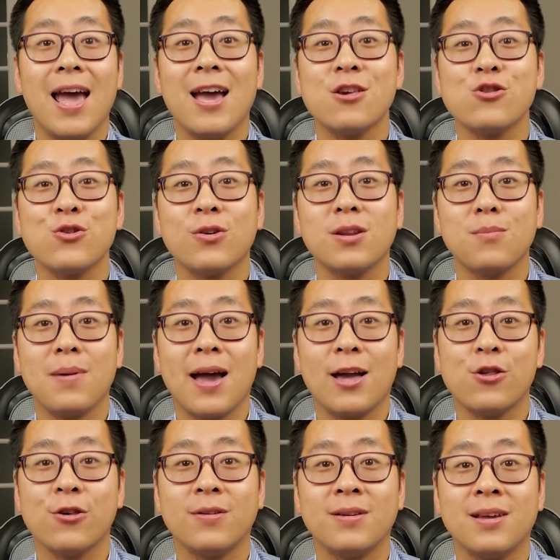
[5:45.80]
As you can
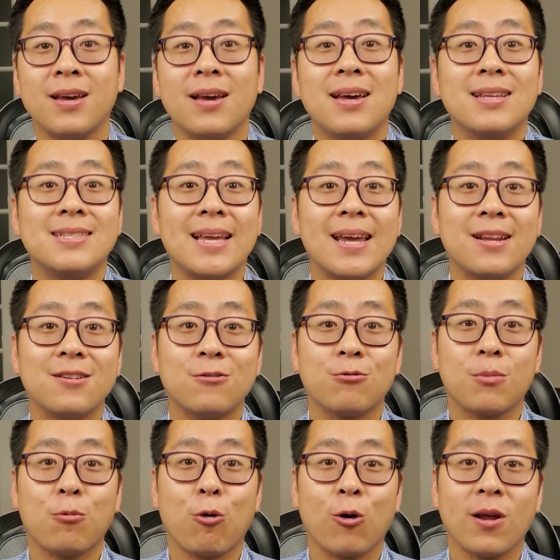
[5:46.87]
imagine, data and
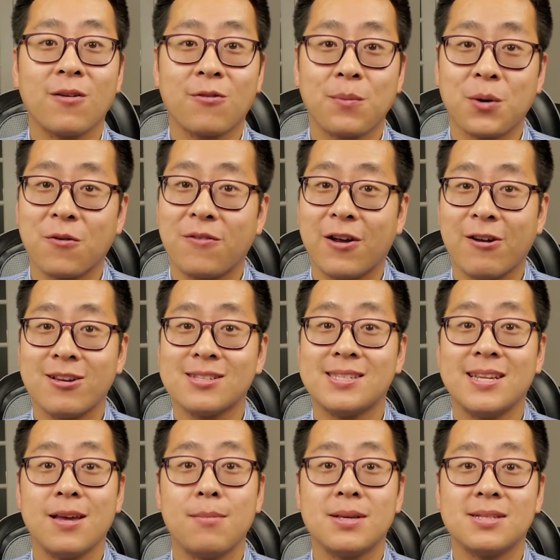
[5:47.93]
reporting from your various
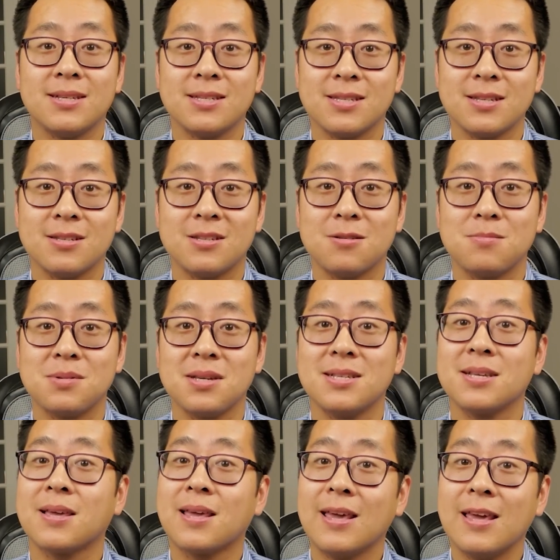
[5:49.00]
DMSC systems
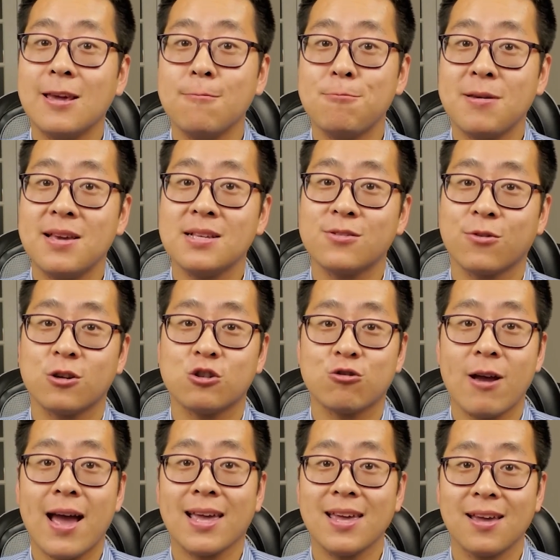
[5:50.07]
is a key piece for
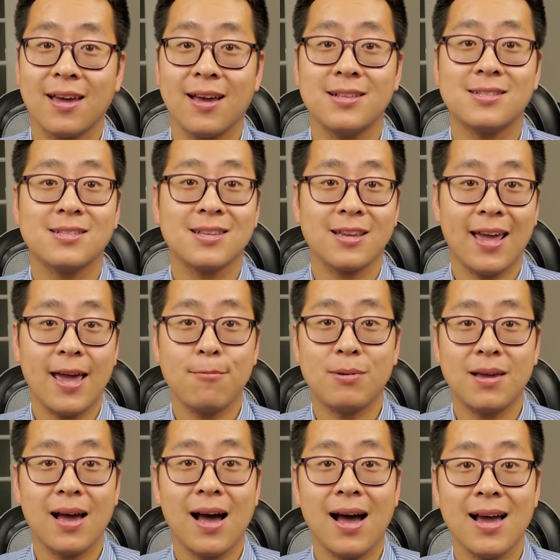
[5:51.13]
tracking against
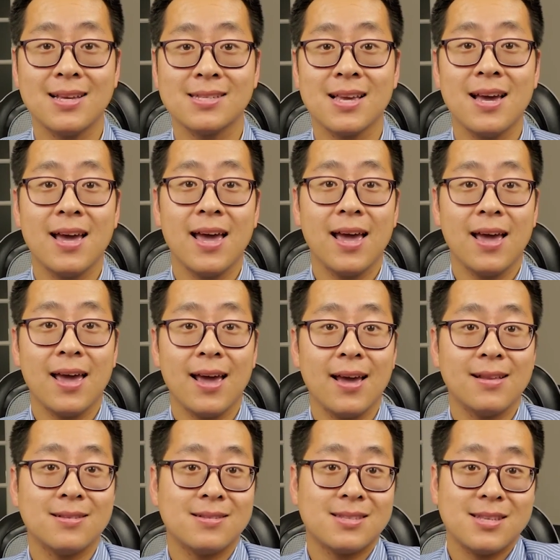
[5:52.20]
KPIs,
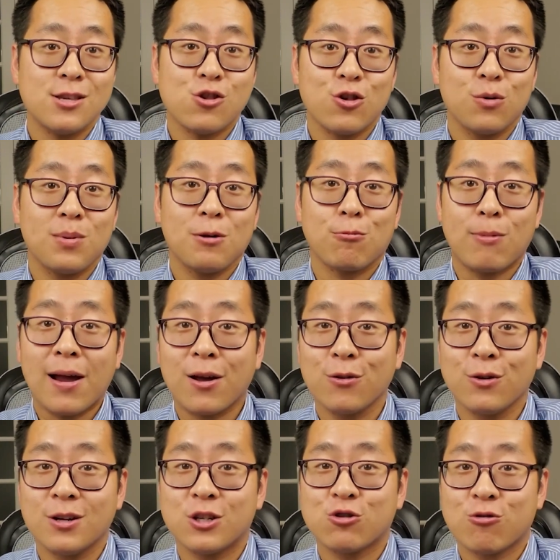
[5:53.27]
and since you'll be
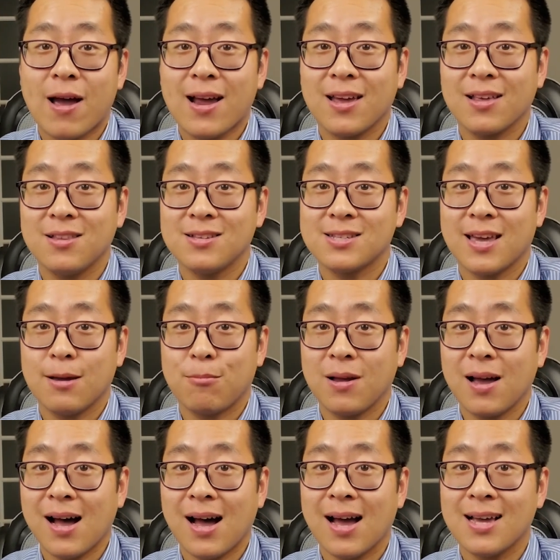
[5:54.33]
regularly tracking these
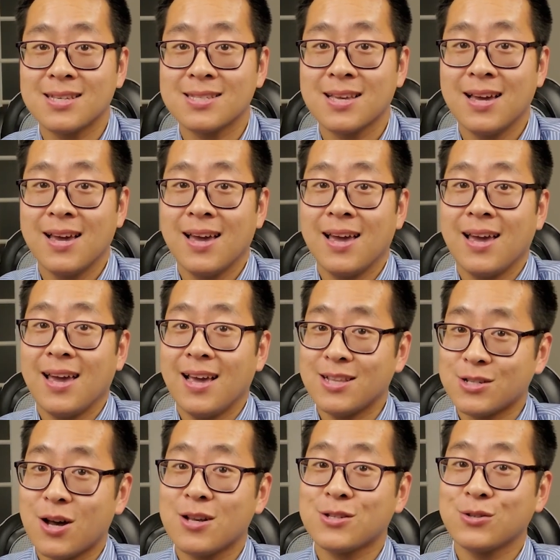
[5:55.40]
KPIs,
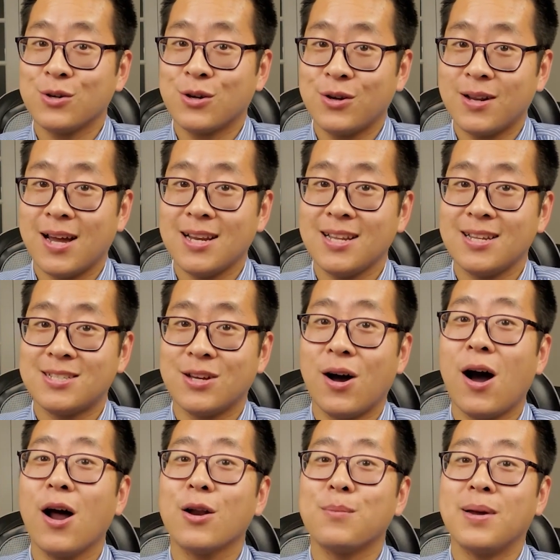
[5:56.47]
it's also a good idea to
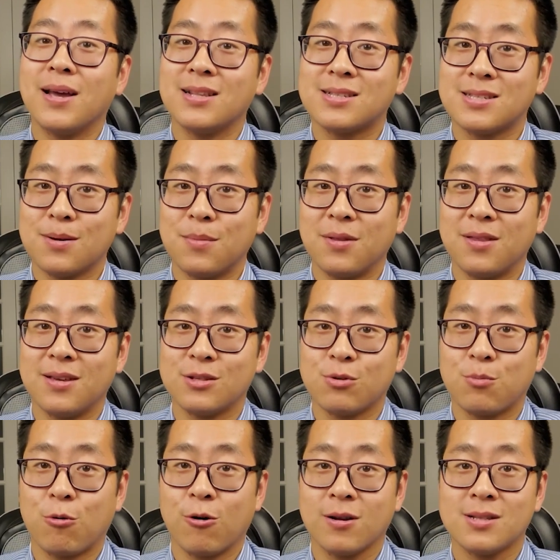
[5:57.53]
automate some of these
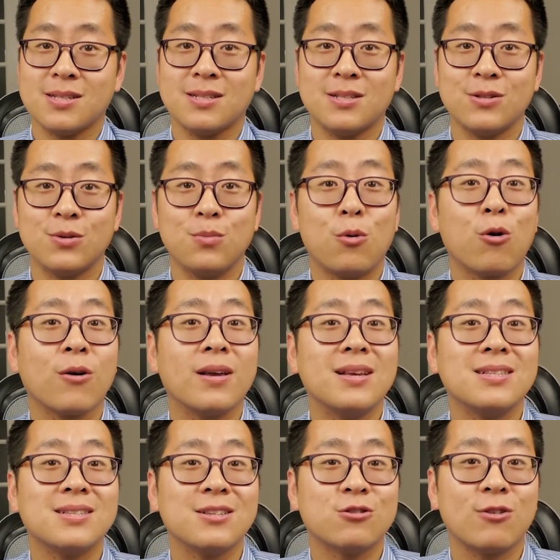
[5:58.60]
reports to more
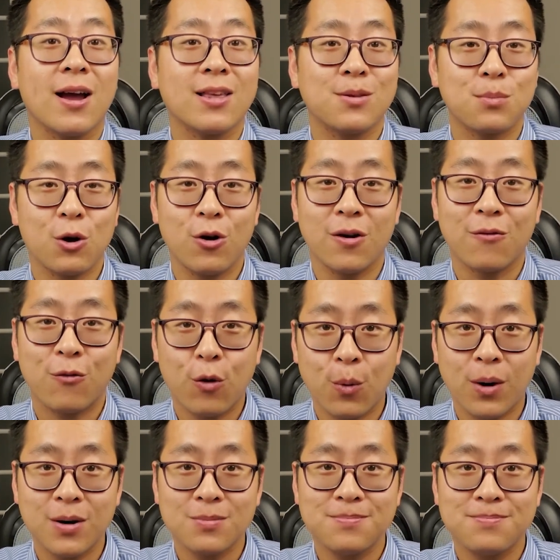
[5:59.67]
easily track them going forward.